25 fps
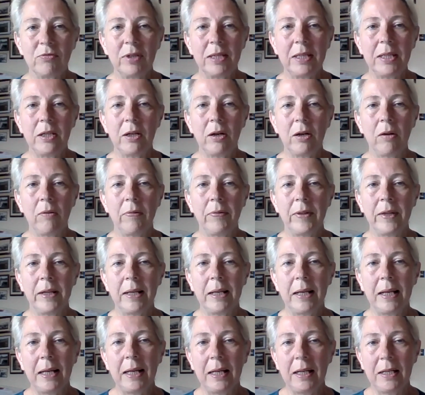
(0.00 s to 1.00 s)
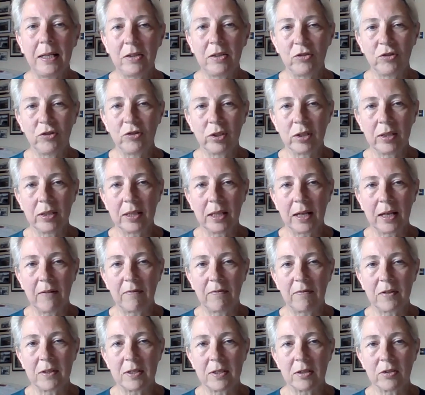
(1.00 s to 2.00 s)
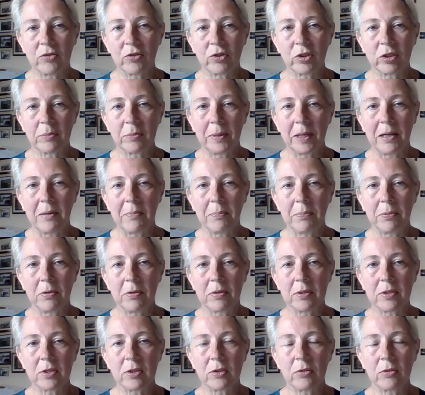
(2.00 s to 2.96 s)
really on the age that they have the surgical menopause.